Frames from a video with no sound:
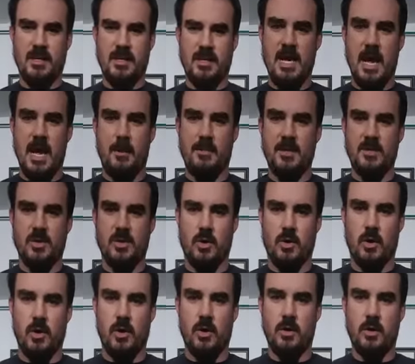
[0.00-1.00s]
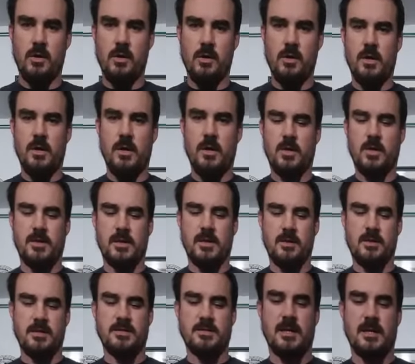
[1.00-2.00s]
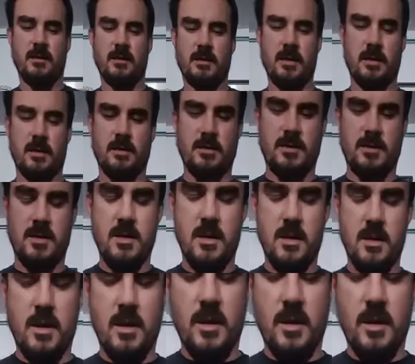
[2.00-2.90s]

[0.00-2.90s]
This happens on all utility style kilts.